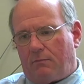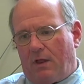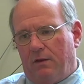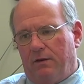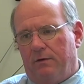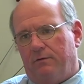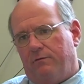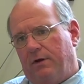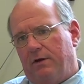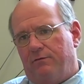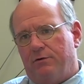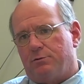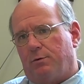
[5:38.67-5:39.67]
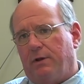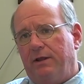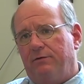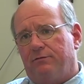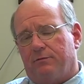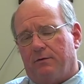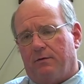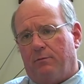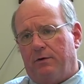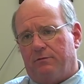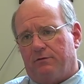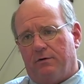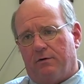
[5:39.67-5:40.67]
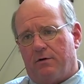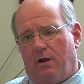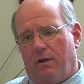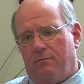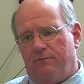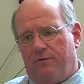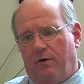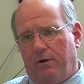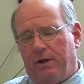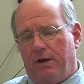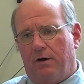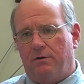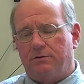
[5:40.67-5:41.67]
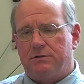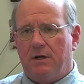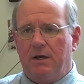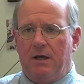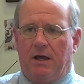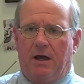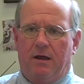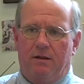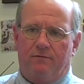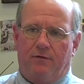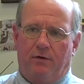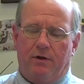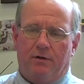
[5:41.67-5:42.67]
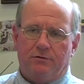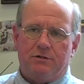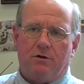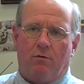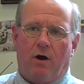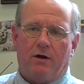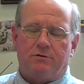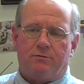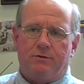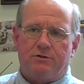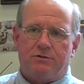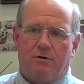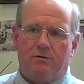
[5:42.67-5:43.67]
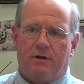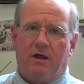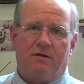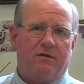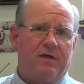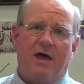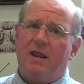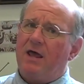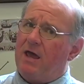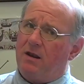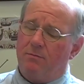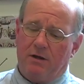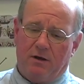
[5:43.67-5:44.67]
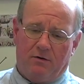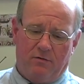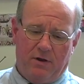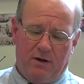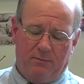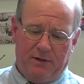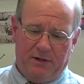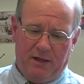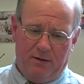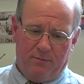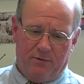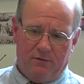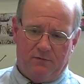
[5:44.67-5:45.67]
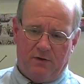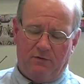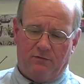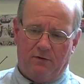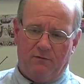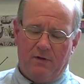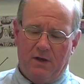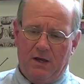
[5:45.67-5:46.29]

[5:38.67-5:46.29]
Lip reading: The individual leaves, we still call them folios, and the folios and quires would be sewn together. That had to be incredibly labor intensive.